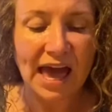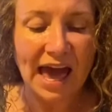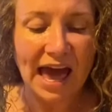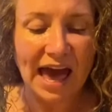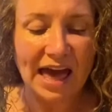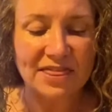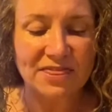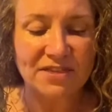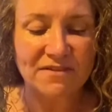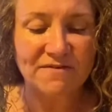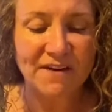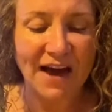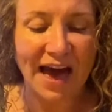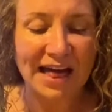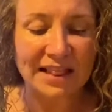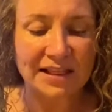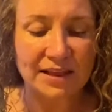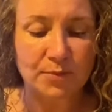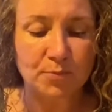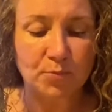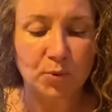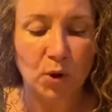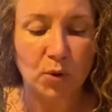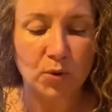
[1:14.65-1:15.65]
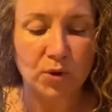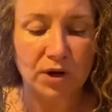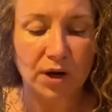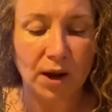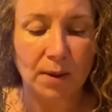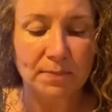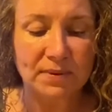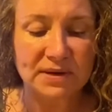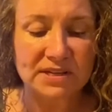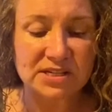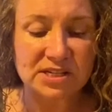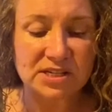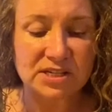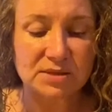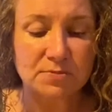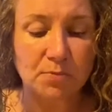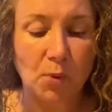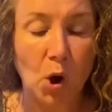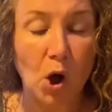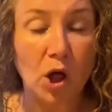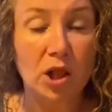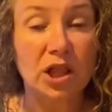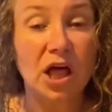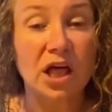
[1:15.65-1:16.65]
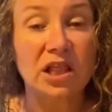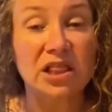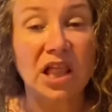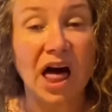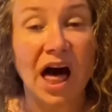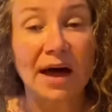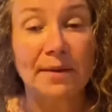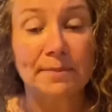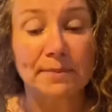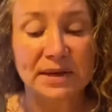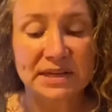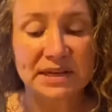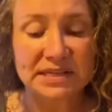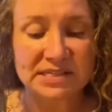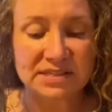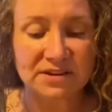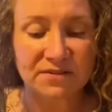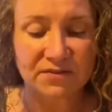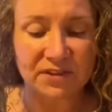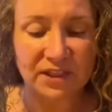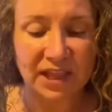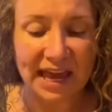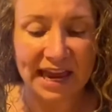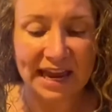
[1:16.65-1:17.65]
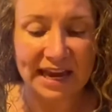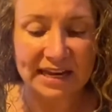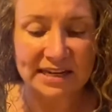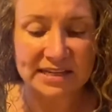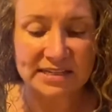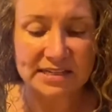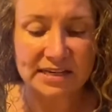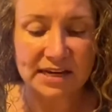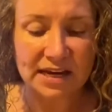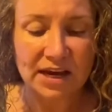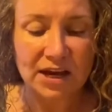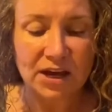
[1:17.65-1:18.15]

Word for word: and the valley broken up into small allotments of land.